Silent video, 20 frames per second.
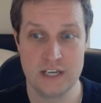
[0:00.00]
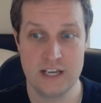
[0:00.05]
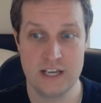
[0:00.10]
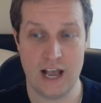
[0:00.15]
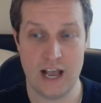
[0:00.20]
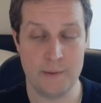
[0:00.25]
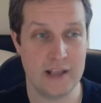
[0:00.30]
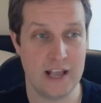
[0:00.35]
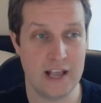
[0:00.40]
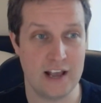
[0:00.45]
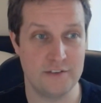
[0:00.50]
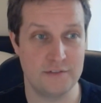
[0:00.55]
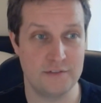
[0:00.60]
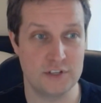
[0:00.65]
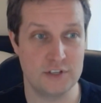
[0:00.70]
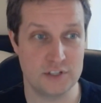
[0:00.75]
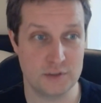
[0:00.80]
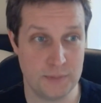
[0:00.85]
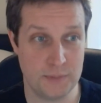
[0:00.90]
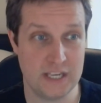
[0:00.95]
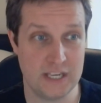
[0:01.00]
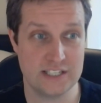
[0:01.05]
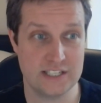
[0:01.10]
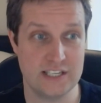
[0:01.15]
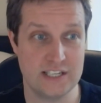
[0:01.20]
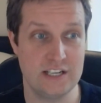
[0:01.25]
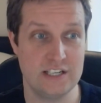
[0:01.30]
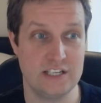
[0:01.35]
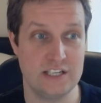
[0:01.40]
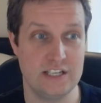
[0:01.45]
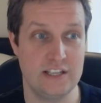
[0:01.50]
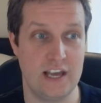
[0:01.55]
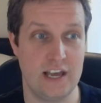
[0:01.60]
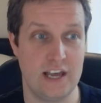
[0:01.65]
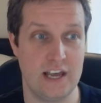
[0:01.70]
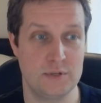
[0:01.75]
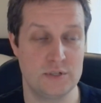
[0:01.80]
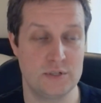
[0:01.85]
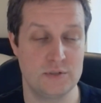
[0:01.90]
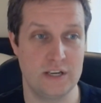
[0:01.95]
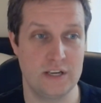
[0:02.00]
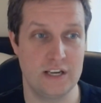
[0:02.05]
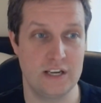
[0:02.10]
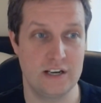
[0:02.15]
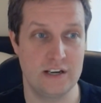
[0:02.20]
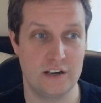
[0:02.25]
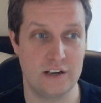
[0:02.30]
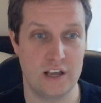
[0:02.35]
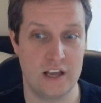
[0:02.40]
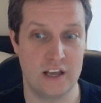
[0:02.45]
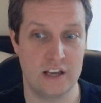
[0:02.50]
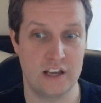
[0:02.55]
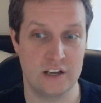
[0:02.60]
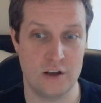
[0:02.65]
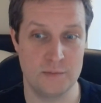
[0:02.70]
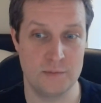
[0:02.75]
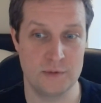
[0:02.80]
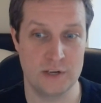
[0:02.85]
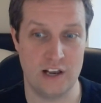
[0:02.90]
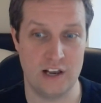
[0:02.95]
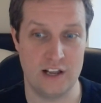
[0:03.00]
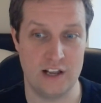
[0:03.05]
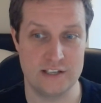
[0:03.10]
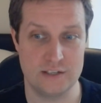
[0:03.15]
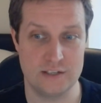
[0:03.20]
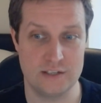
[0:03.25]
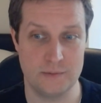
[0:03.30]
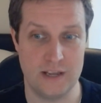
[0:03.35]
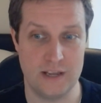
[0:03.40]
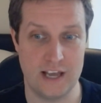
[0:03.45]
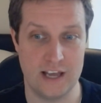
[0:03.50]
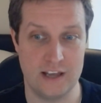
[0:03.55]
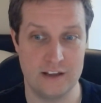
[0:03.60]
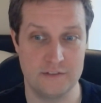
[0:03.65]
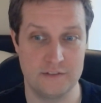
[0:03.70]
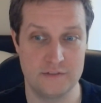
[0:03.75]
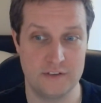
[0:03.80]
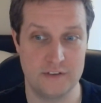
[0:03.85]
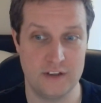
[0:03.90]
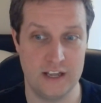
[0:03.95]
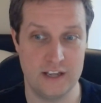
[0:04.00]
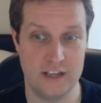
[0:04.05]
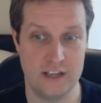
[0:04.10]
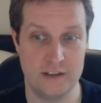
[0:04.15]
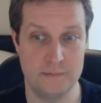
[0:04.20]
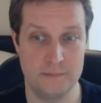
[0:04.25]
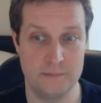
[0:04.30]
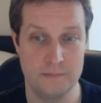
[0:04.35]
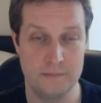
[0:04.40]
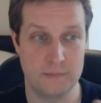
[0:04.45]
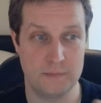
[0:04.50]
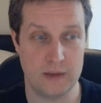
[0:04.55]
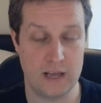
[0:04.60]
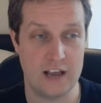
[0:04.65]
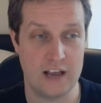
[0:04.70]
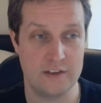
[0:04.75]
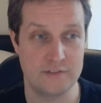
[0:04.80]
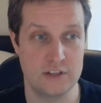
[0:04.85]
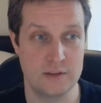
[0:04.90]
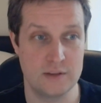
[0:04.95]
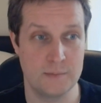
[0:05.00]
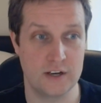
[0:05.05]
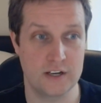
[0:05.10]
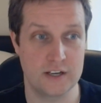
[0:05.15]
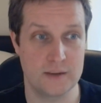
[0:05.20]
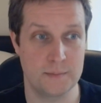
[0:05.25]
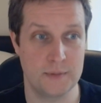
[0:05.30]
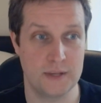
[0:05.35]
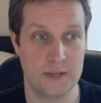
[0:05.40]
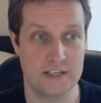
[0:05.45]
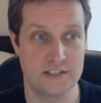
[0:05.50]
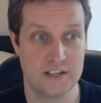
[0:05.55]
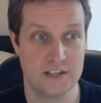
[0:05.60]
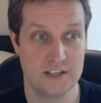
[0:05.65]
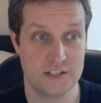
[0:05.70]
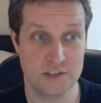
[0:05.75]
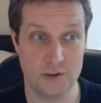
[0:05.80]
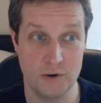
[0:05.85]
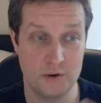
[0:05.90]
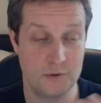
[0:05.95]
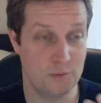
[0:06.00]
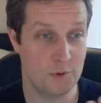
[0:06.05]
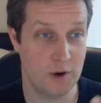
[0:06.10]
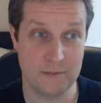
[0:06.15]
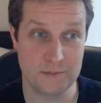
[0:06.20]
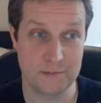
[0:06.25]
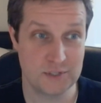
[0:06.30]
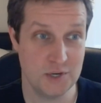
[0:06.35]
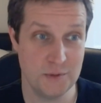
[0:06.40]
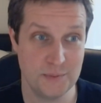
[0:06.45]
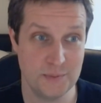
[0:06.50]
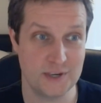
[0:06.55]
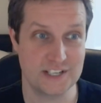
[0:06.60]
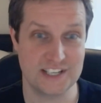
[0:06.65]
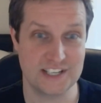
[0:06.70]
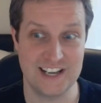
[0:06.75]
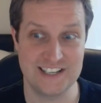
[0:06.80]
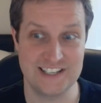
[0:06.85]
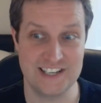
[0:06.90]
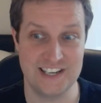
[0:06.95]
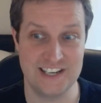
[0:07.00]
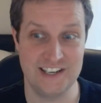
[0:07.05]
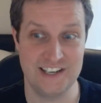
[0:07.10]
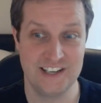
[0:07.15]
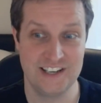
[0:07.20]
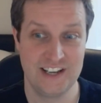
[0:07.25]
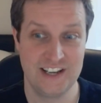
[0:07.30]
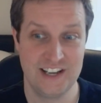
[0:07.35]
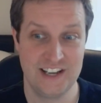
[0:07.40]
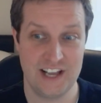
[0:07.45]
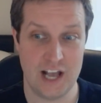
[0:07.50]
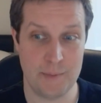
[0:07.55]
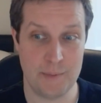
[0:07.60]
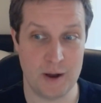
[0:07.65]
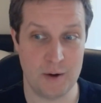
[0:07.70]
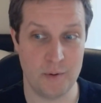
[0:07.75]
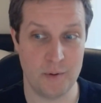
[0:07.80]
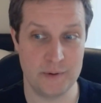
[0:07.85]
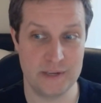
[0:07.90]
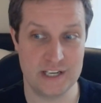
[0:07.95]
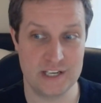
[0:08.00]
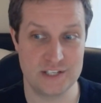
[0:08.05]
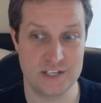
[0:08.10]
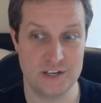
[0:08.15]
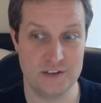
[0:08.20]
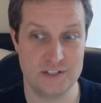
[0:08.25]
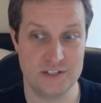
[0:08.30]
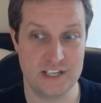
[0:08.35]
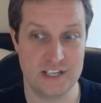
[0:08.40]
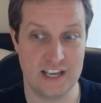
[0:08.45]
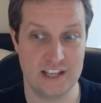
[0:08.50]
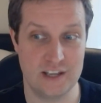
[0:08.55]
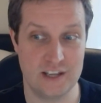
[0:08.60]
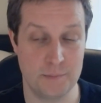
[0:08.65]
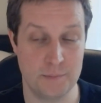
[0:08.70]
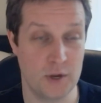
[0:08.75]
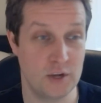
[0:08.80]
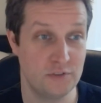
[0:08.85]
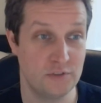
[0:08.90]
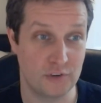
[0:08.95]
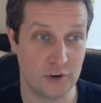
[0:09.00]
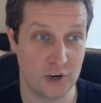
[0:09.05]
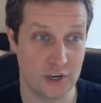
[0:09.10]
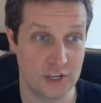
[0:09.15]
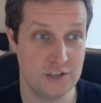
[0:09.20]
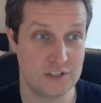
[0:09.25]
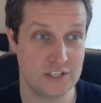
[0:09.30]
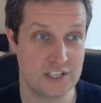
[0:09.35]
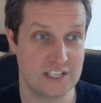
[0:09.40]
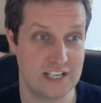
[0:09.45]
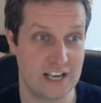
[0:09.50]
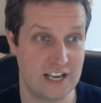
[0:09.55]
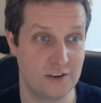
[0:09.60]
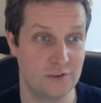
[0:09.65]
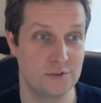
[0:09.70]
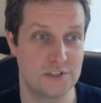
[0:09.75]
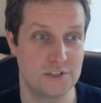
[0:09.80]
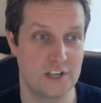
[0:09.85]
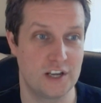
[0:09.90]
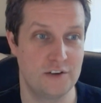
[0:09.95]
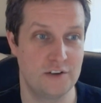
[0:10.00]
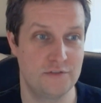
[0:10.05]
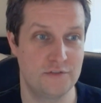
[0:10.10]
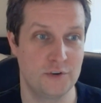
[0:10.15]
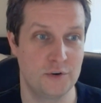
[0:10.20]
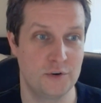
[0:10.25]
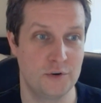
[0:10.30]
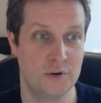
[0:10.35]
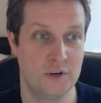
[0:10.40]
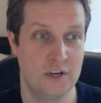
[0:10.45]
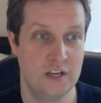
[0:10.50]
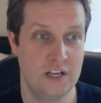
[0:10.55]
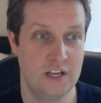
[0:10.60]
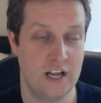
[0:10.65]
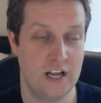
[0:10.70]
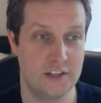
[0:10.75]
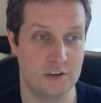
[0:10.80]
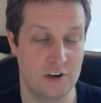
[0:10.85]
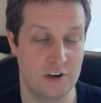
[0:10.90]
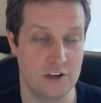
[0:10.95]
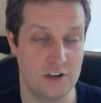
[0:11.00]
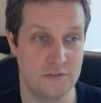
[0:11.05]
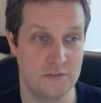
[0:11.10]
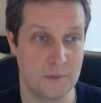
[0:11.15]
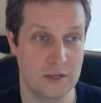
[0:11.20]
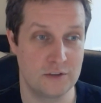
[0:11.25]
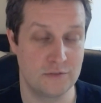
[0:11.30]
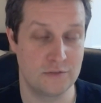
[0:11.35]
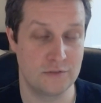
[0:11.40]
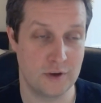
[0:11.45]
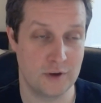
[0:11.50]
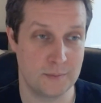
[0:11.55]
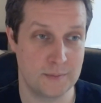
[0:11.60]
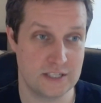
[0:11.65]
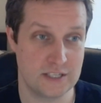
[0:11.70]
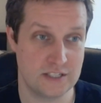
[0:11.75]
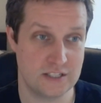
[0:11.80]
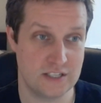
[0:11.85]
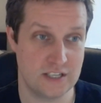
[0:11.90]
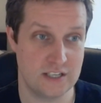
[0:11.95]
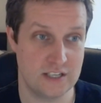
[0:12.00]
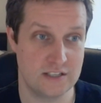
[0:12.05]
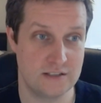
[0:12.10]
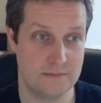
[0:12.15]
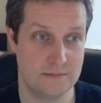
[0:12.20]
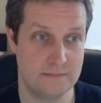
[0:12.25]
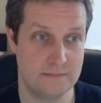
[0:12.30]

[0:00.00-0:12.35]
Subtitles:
and there's a big synergy there between common clients that we have in the marketplace. So I'm super excited about what we can do together, both for our users and also for the growth of both of our businesses.